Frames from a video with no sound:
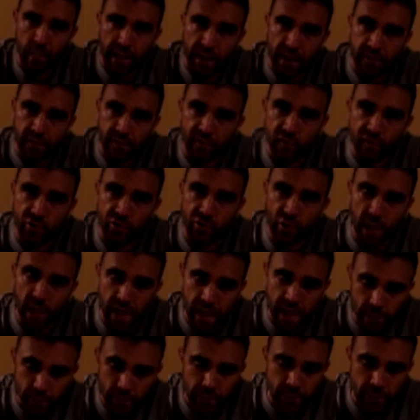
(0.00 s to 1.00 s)
because it's a
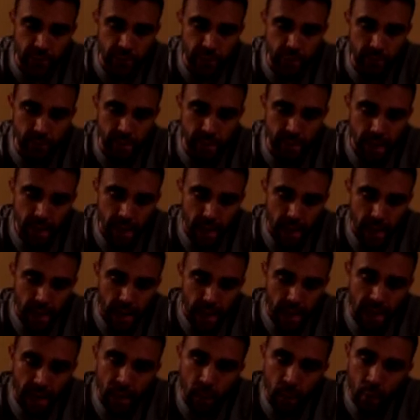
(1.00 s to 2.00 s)
truck inner tube.
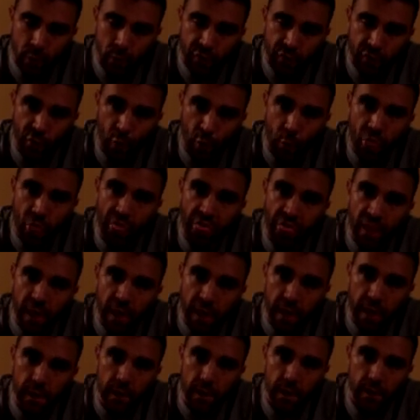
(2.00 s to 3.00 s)
And it was so
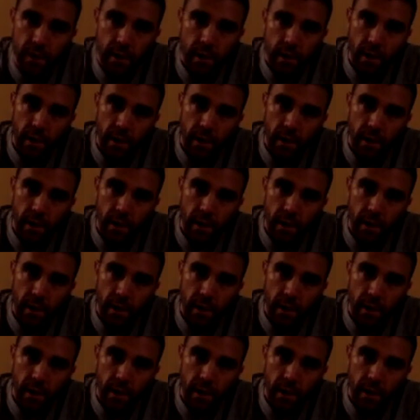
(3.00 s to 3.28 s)
thin